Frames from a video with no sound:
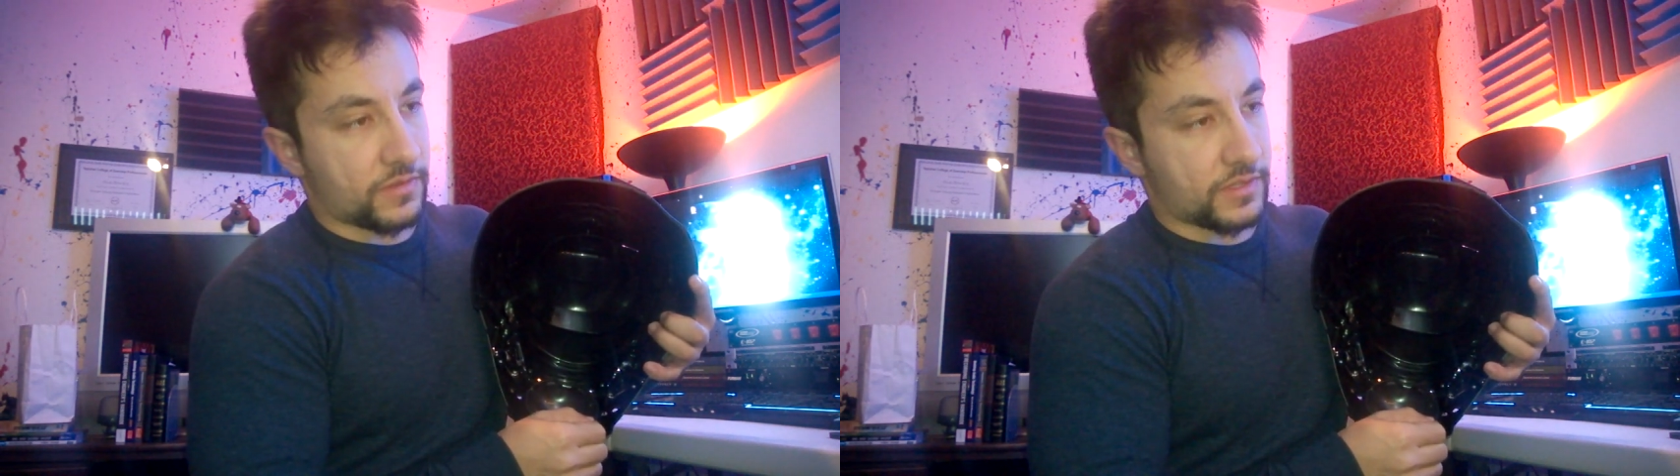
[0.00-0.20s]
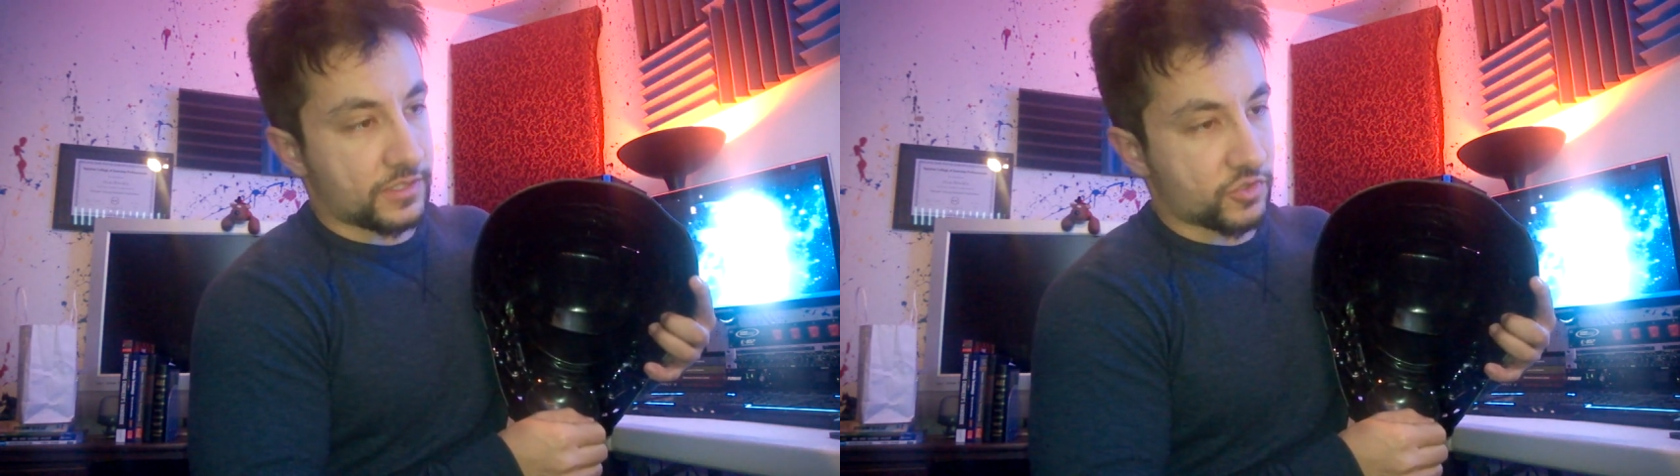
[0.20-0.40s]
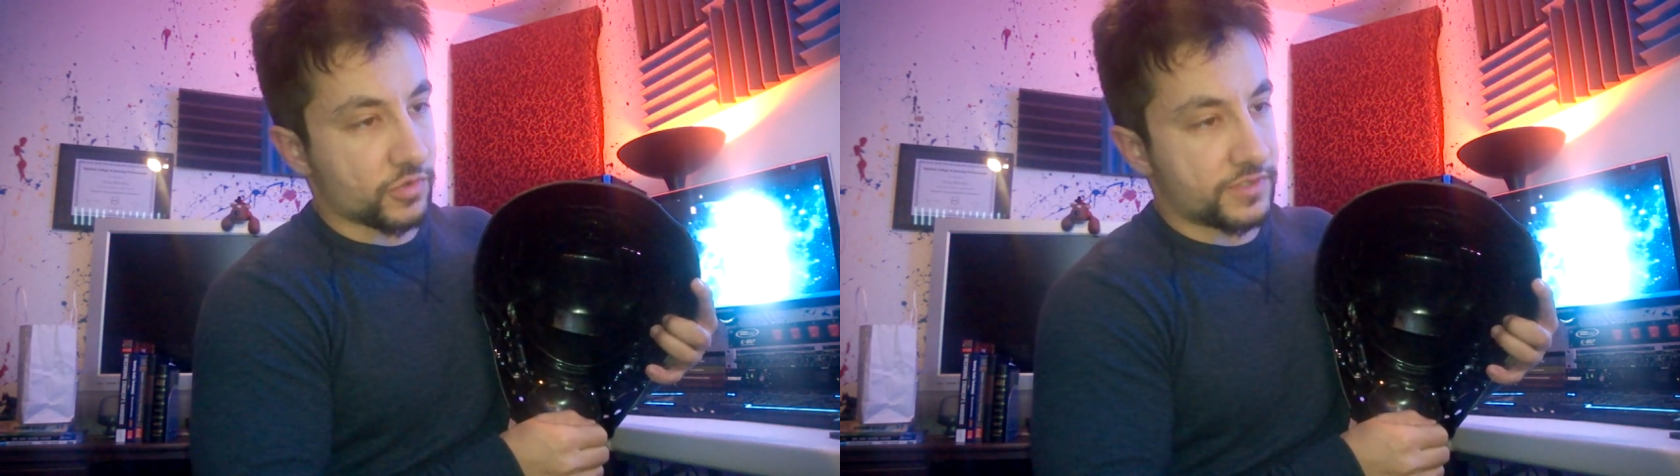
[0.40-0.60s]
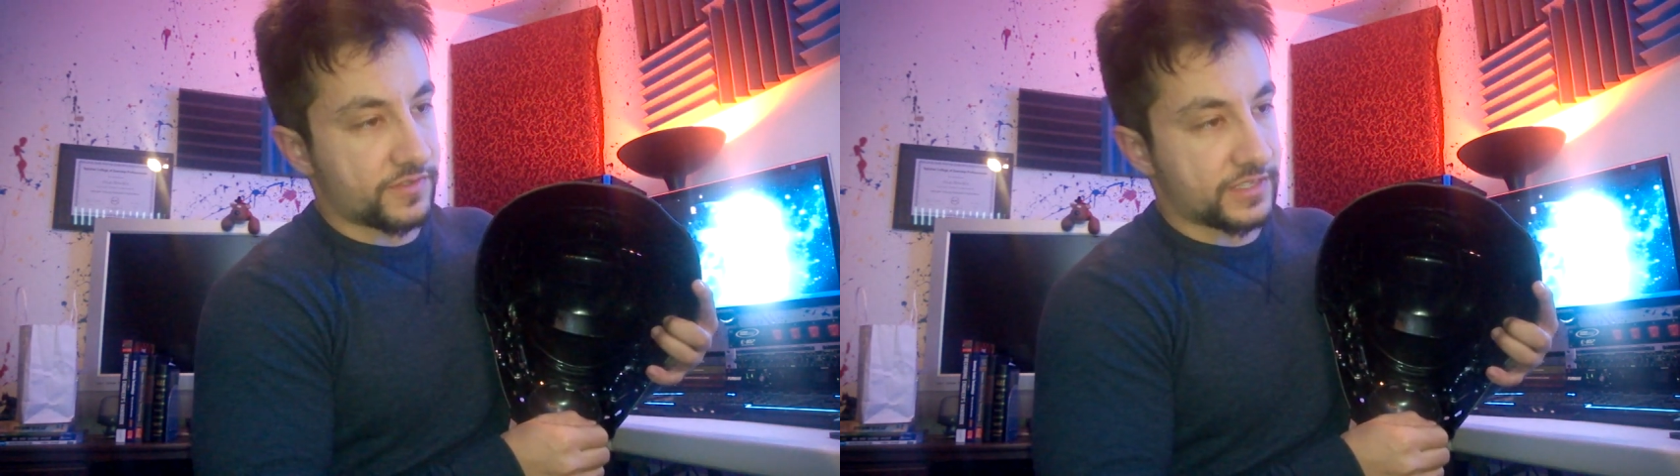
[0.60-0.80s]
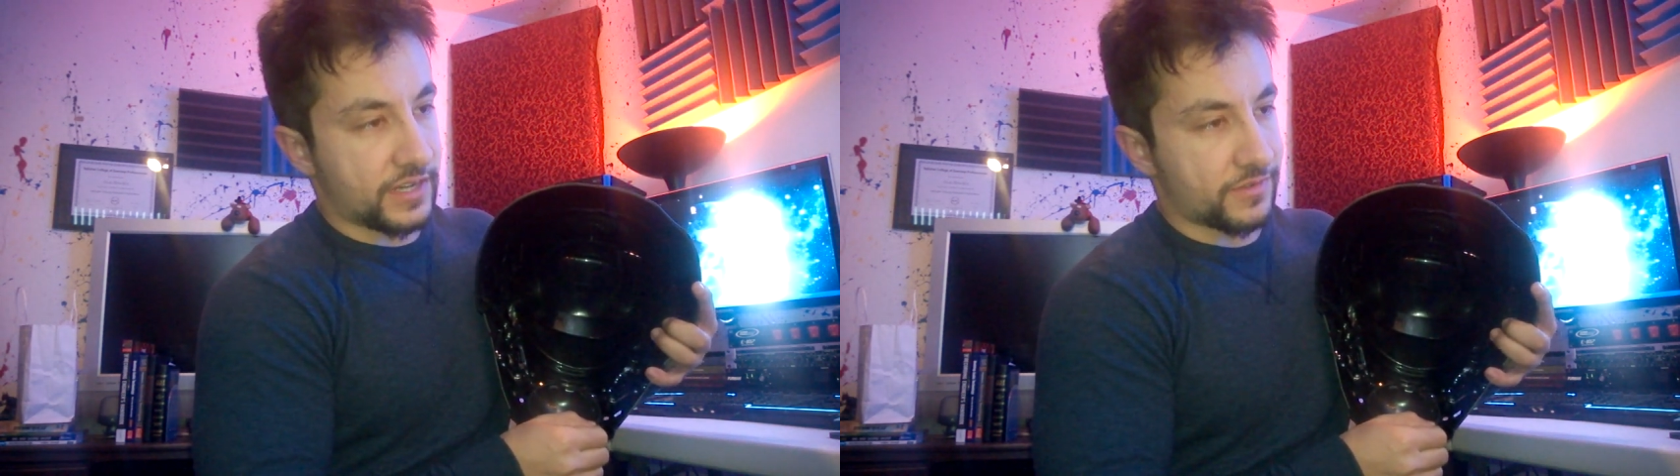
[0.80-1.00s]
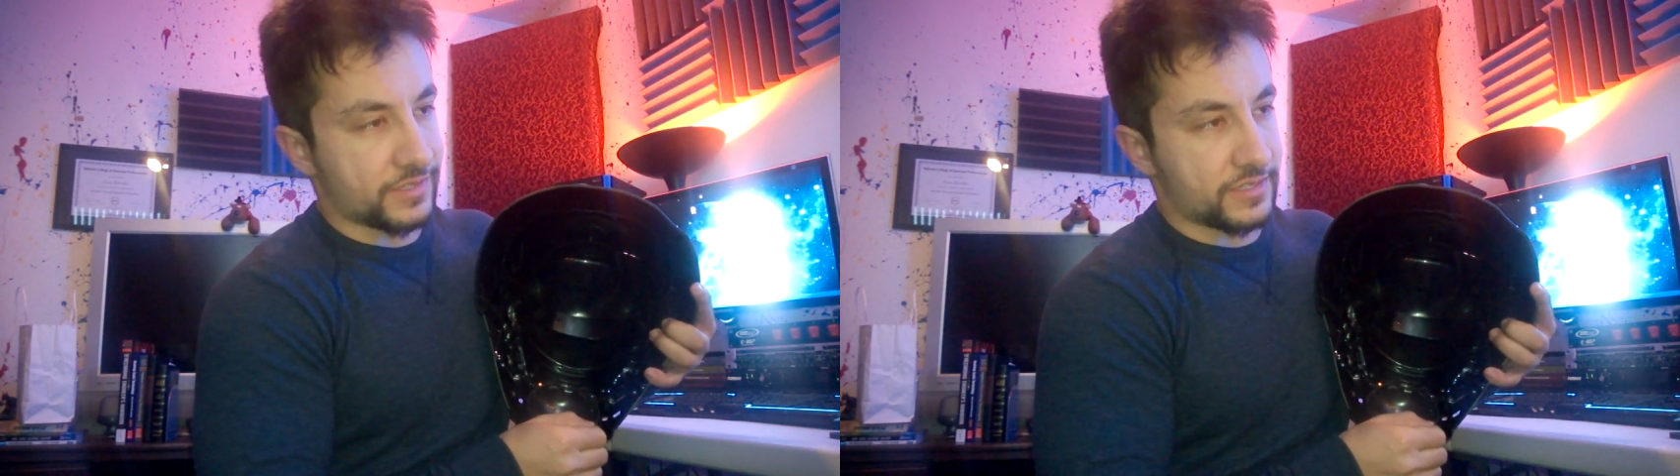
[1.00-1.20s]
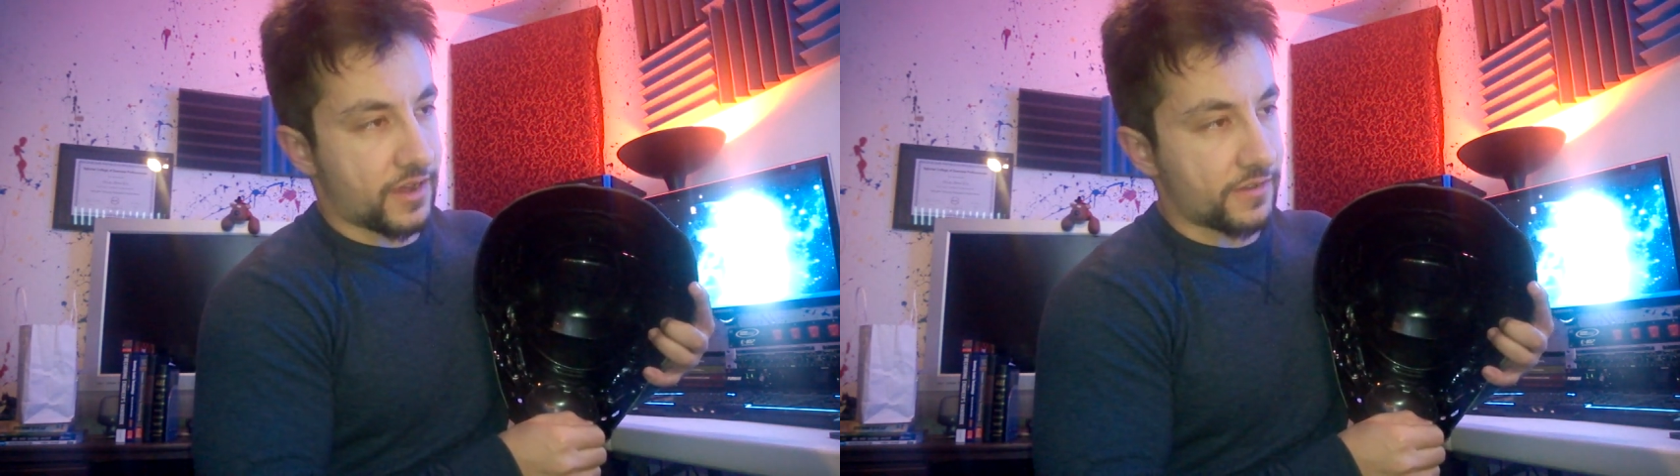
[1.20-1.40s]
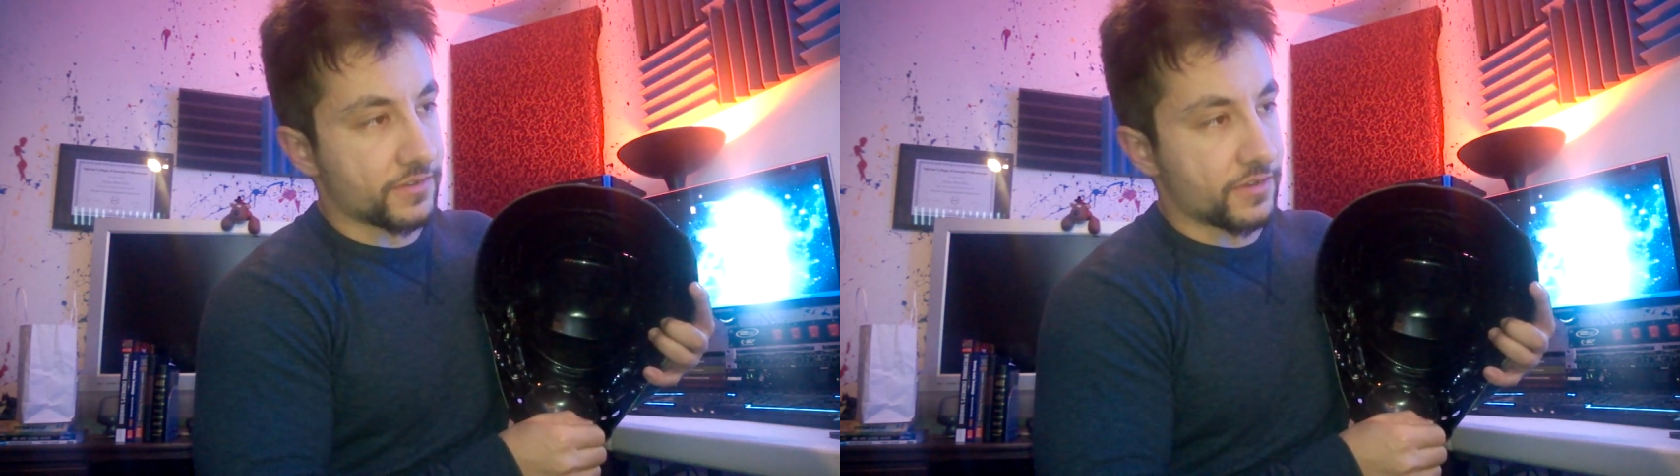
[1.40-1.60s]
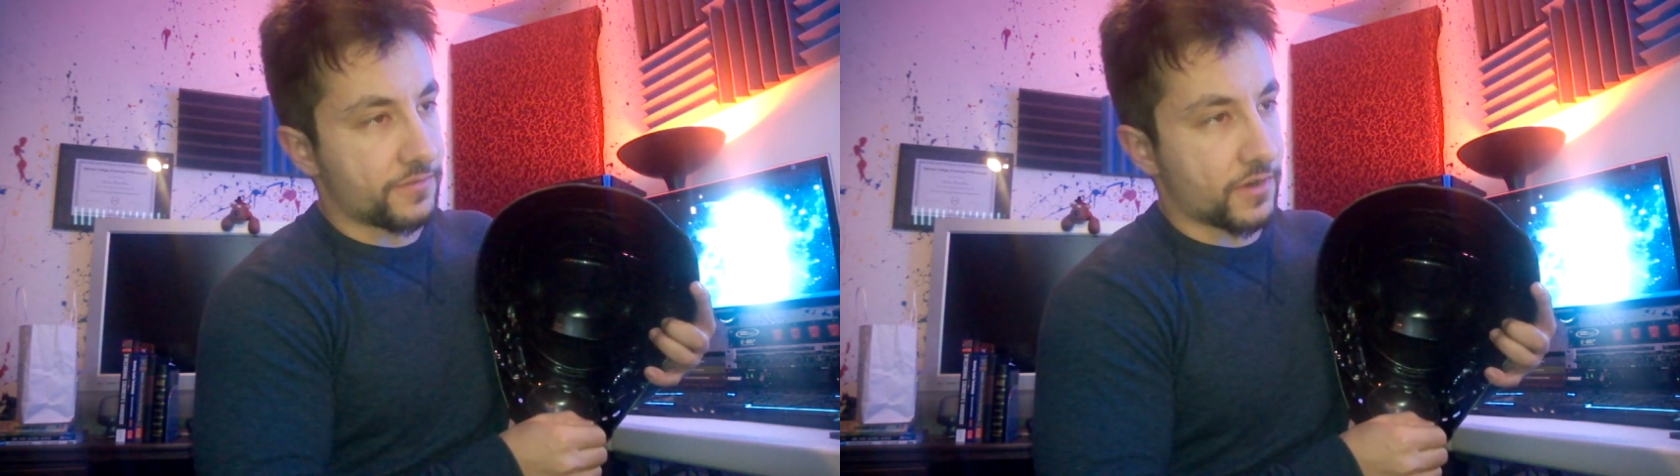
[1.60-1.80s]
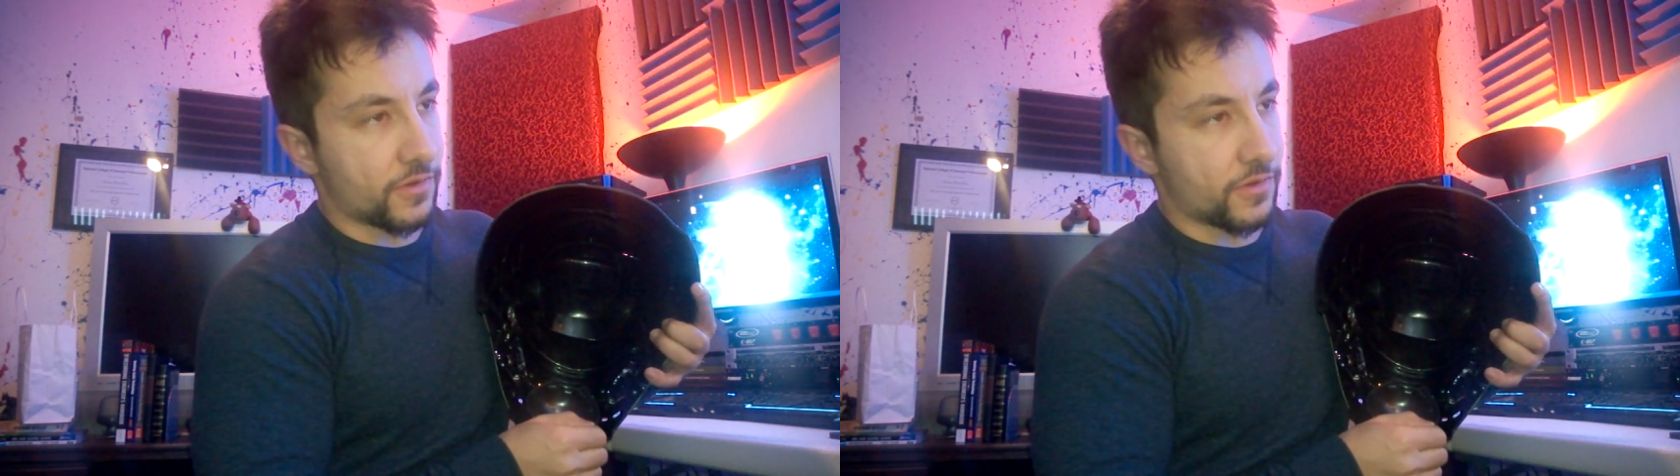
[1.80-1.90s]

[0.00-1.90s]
the source of the sound is not very far